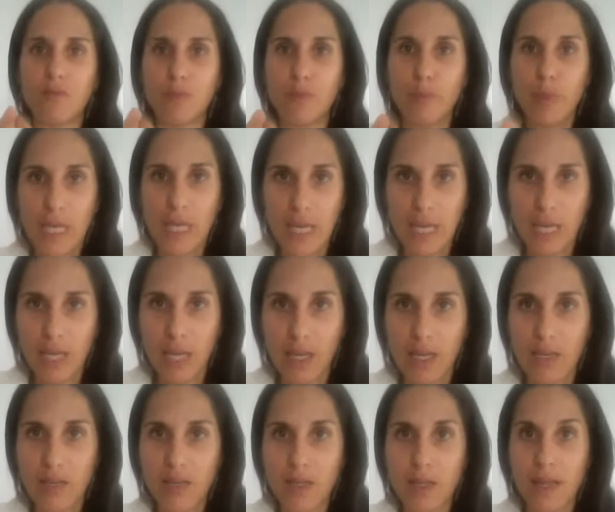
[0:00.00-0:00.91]
being,
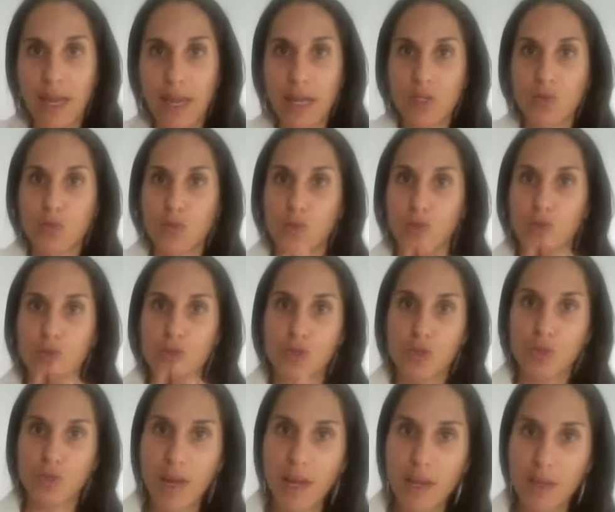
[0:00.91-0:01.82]
the natural
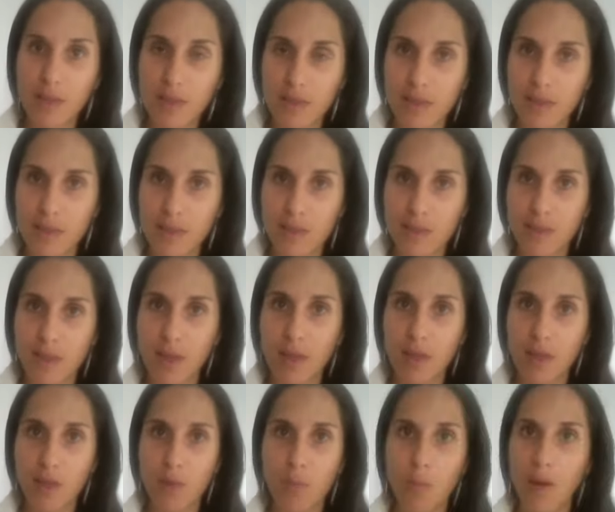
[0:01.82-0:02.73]
strength
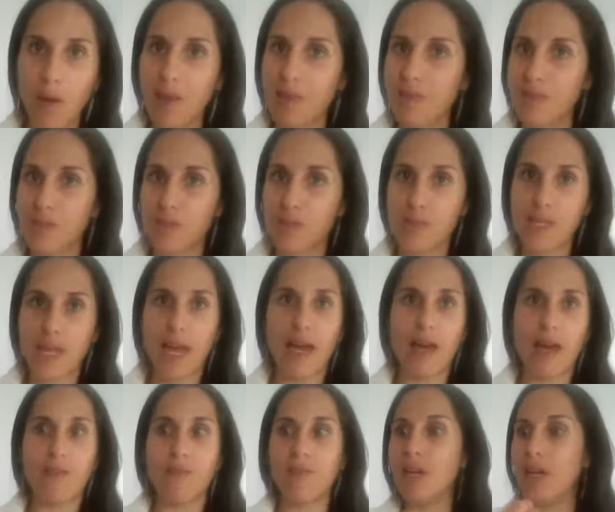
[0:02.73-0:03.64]
that your muscles
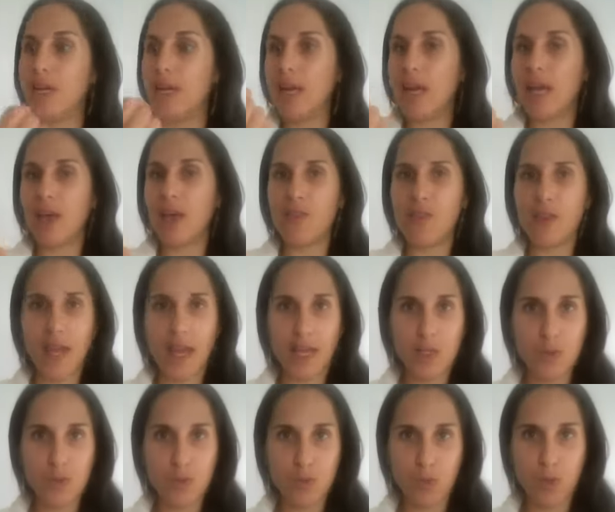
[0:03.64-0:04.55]
have, and the
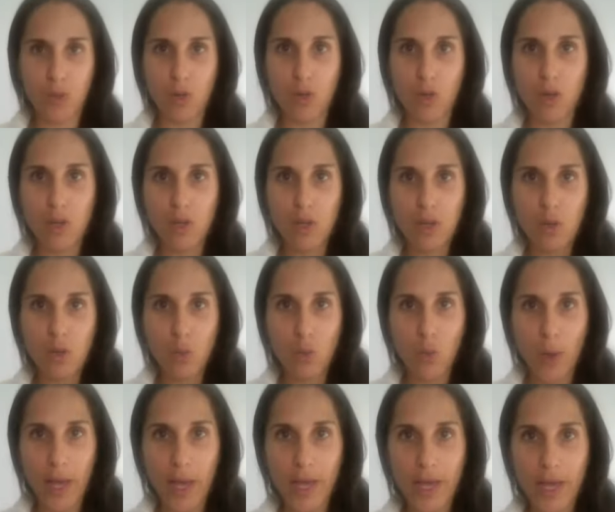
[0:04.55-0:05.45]
natural
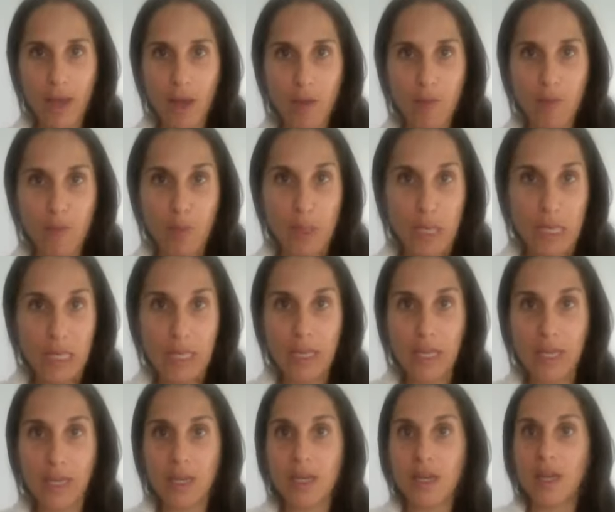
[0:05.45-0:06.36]
way of
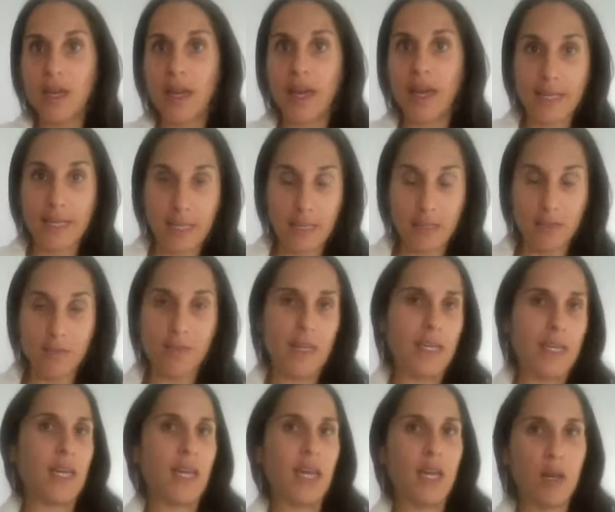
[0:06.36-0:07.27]
being and
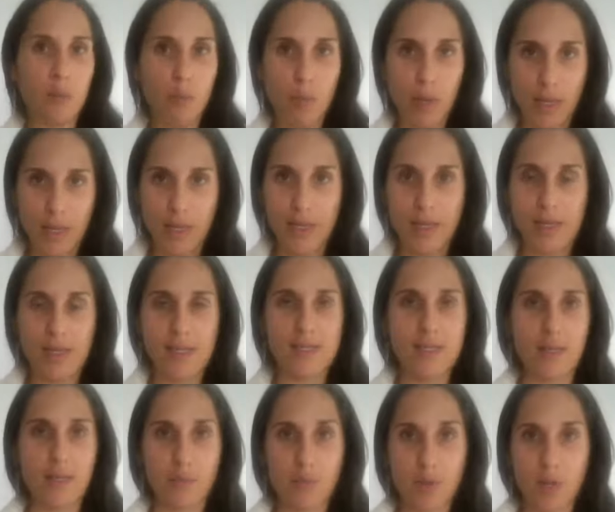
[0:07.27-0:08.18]
living abundance
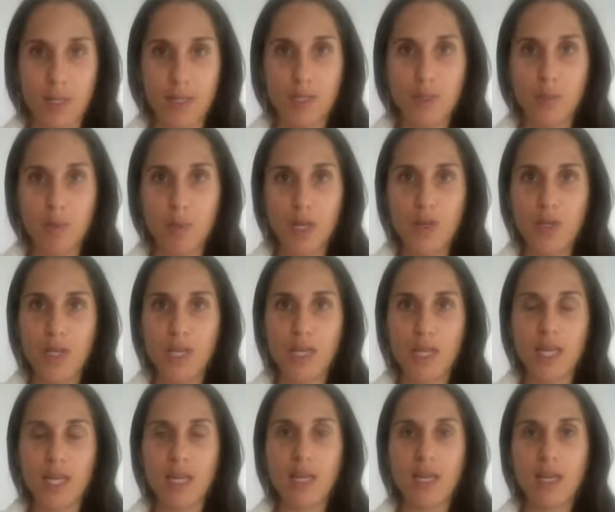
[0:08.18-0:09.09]
and
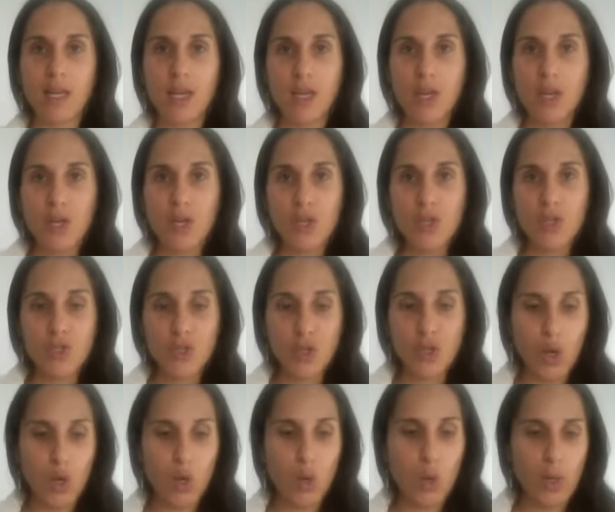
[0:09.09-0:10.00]
prosperity.
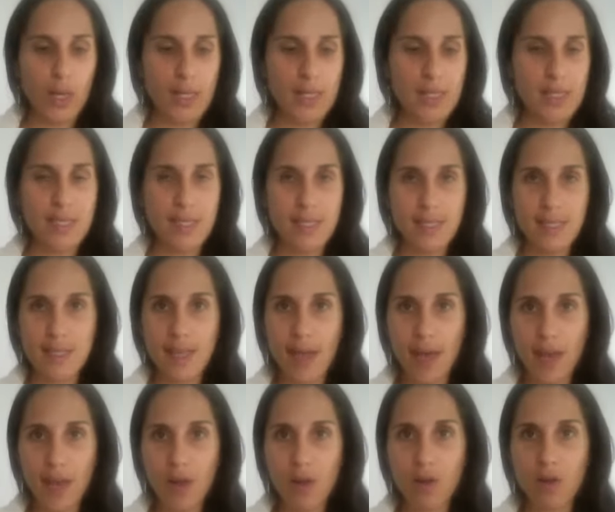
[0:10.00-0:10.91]
So
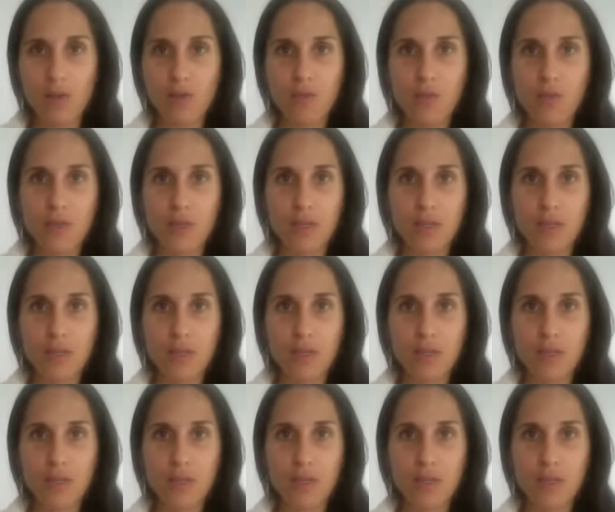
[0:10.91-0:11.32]
instead of